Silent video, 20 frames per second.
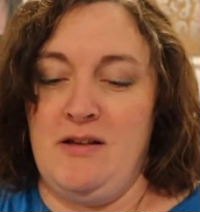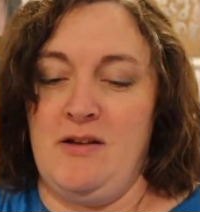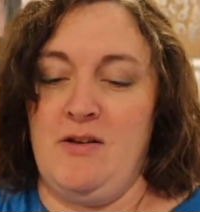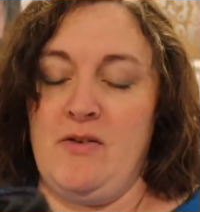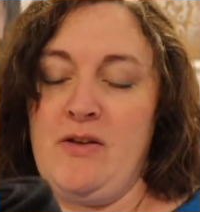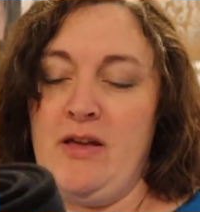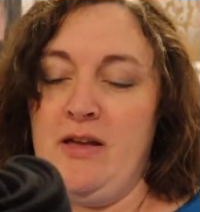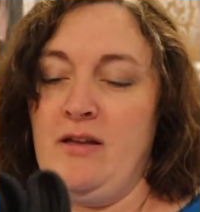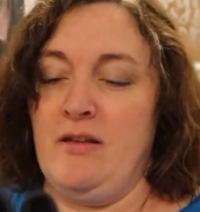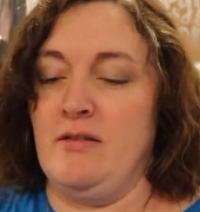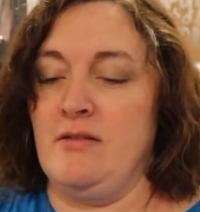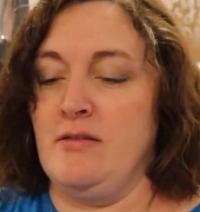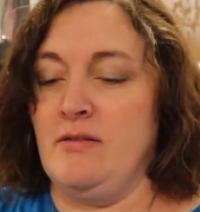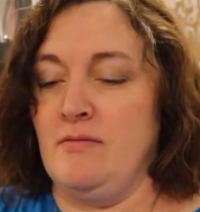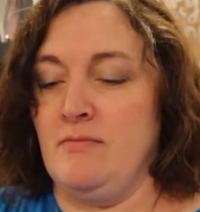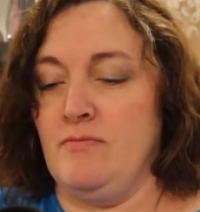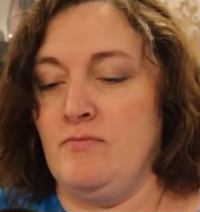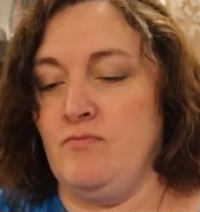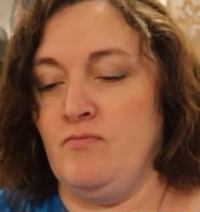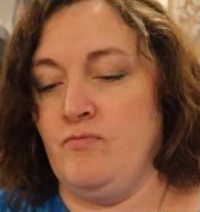Okay.
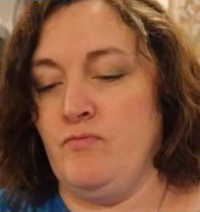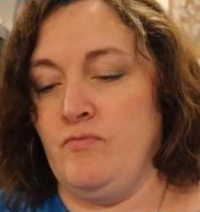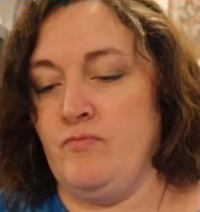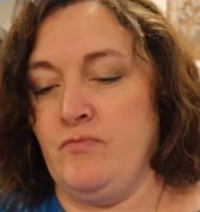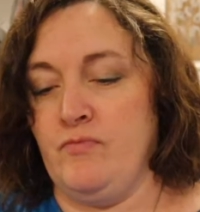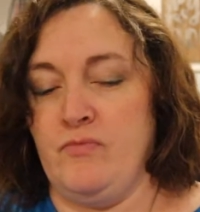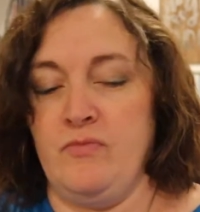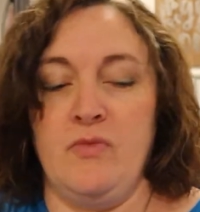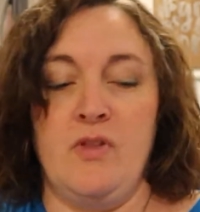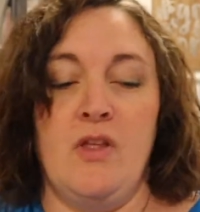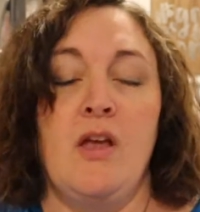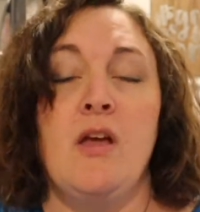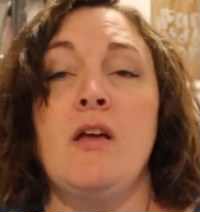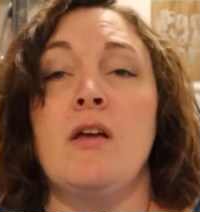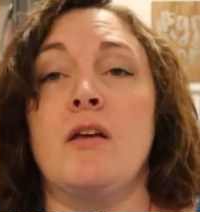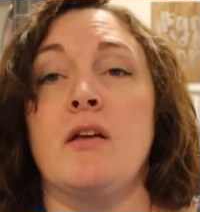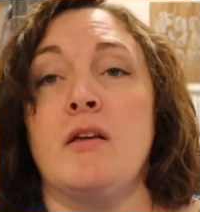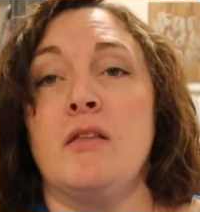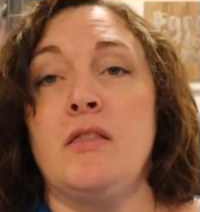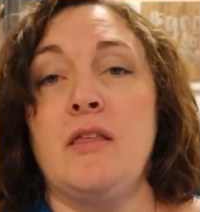
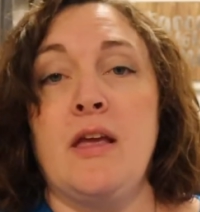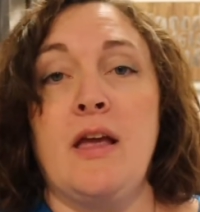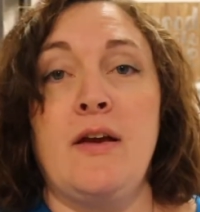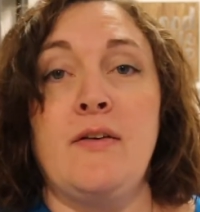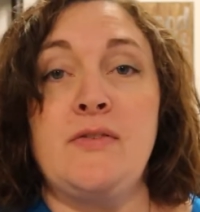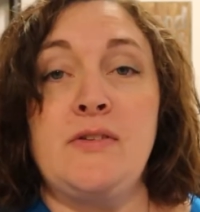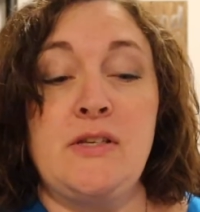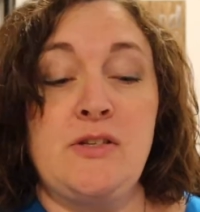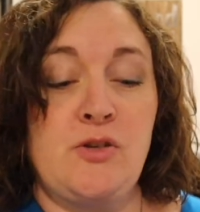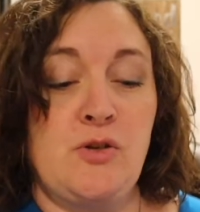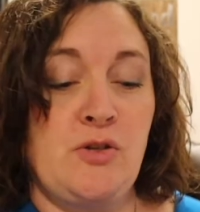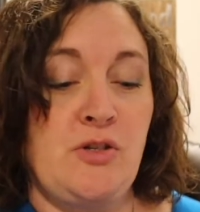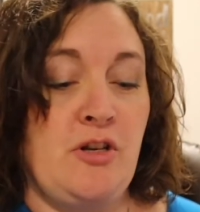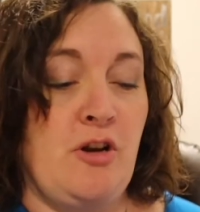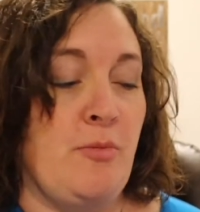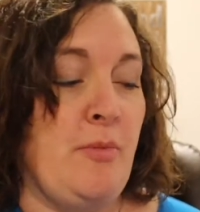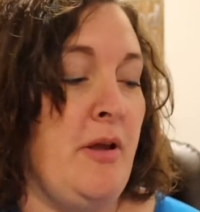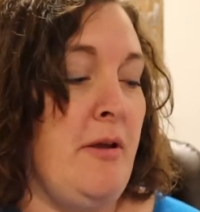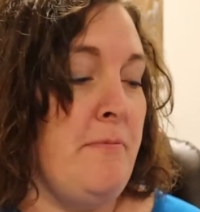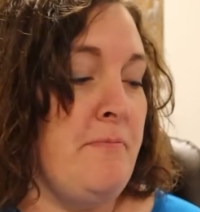Good thing I have scissors
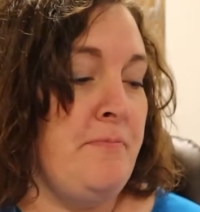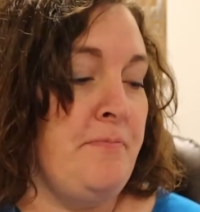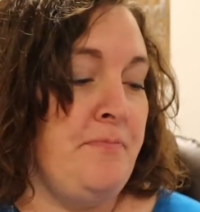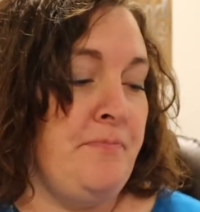near me.